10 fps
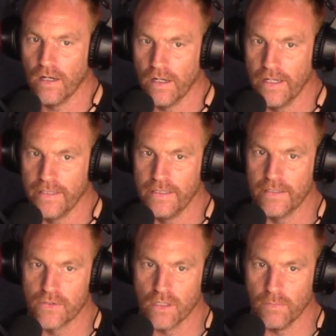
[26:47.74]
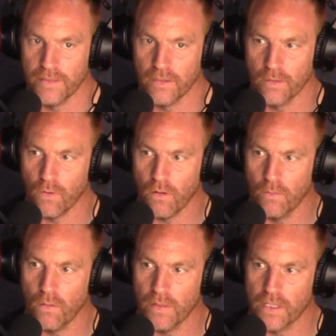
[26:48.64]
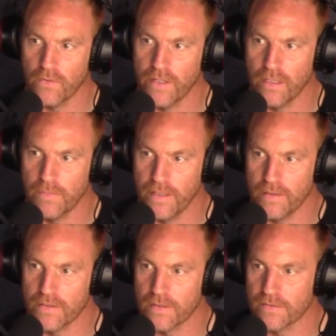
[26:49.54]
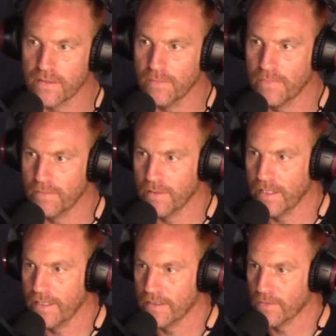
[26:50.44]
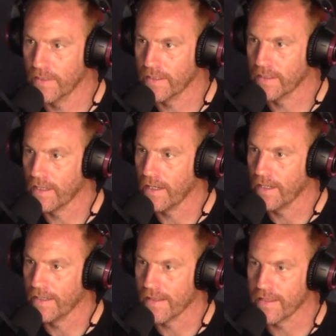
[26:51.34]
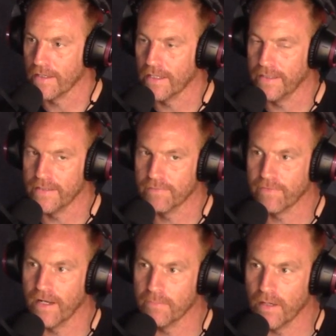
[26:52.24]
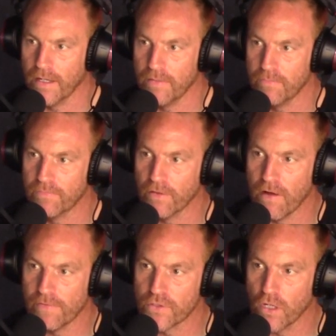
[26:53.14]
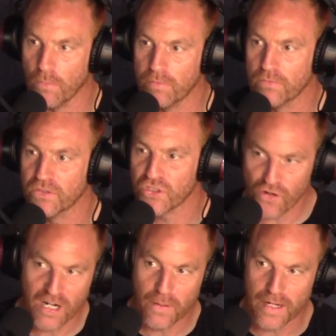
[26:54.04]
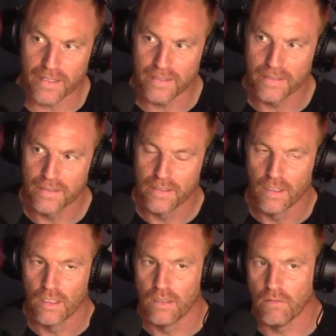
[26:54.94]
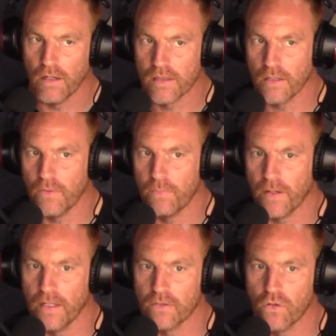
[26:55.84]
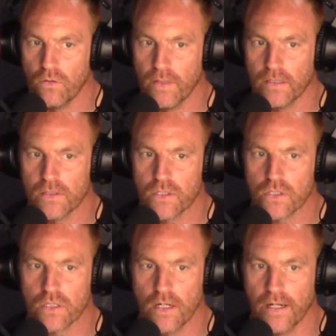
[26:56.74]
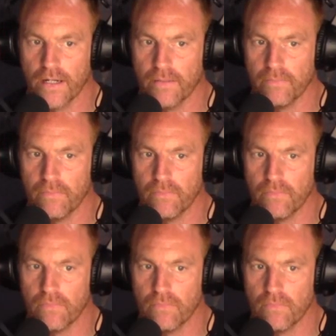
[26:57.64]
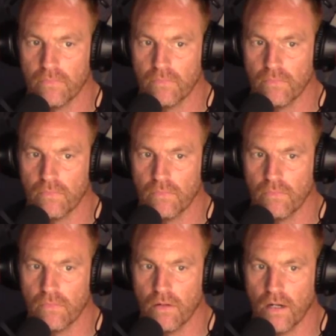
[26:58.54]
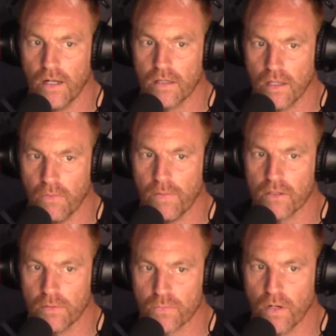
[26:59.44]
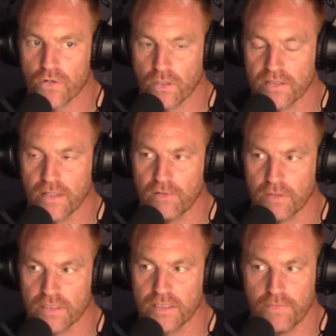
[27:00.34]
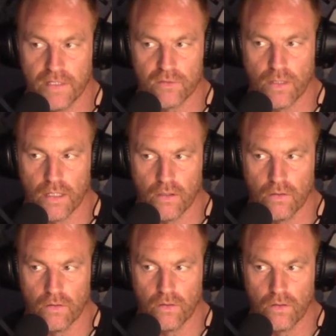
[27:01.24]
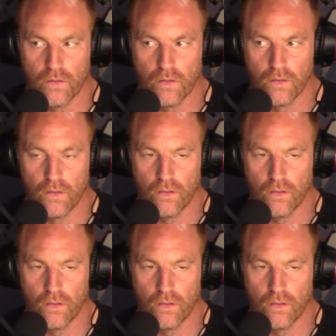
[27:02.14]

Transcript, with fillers: I need a job. I don't know what I want my career to be. Just get me paid quick. And I, and I think I need to find my forever job straight away. Yeah. I think we pile too much. Um, I think we pile too much pressure on ourselves with the CV as well, though. Yeah.